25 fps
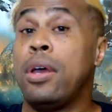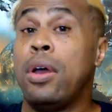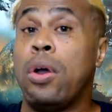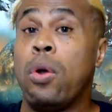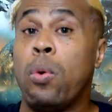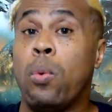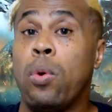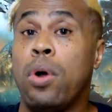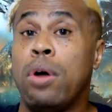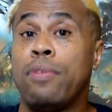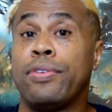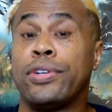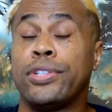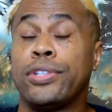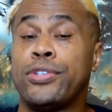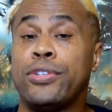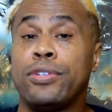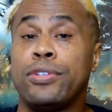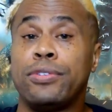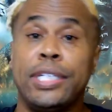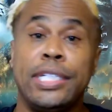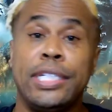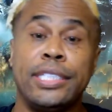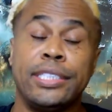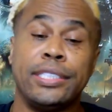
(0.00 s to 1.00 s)
Well, for two
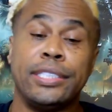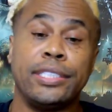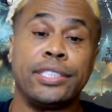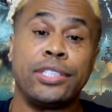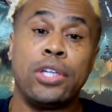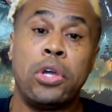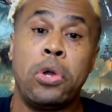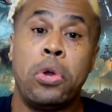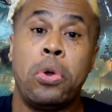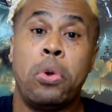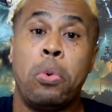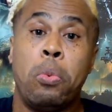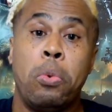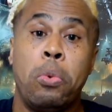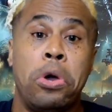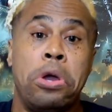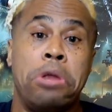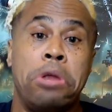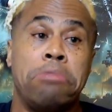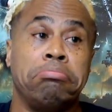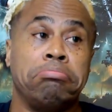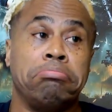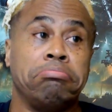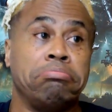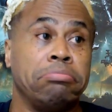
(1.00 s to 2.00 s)
reasons.
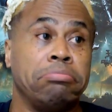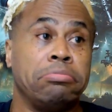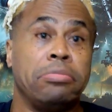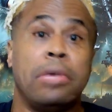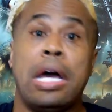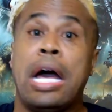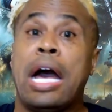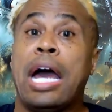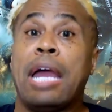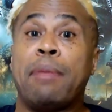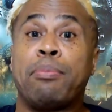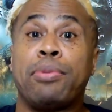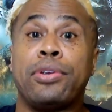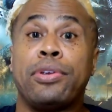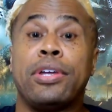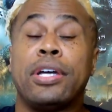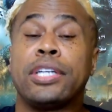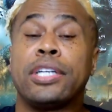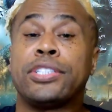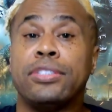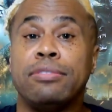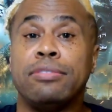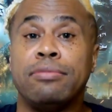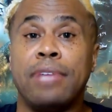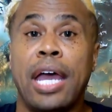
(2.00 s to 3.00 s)
One, high
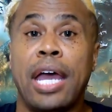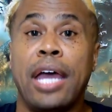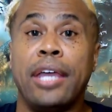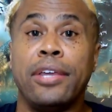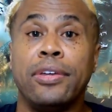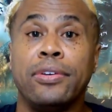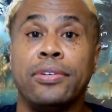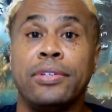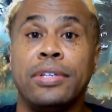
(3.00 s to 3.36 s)
production value.